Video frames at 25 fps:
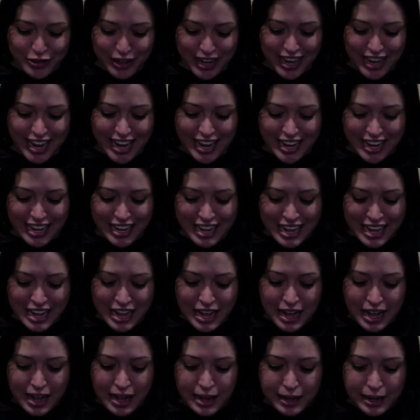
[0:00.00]
Okay,
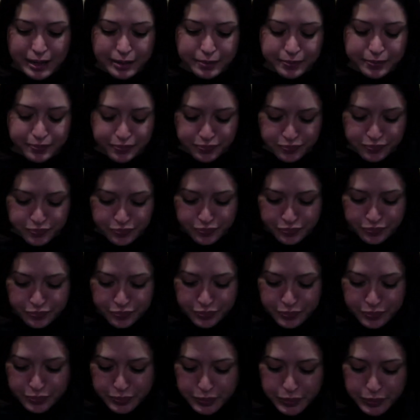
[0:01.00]

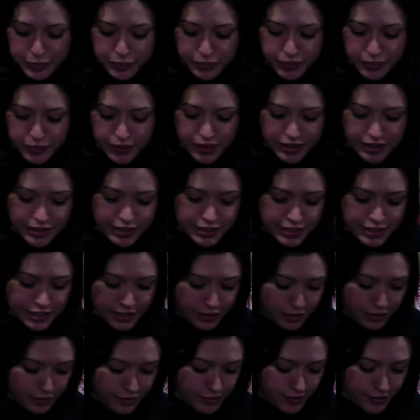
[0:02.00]

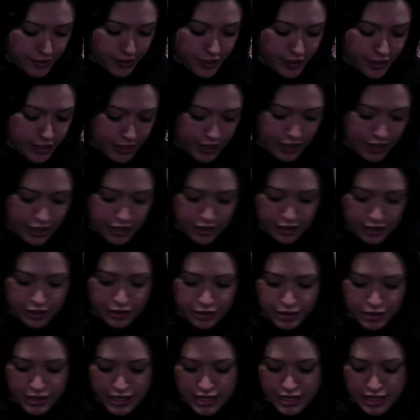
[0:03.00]
so
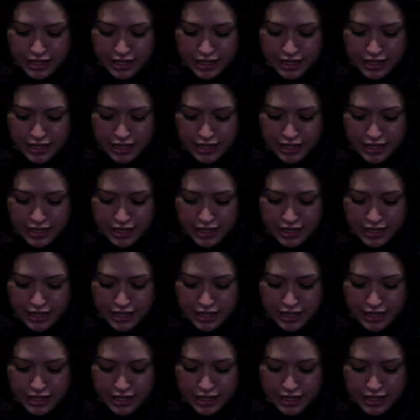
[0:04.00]
Virgo.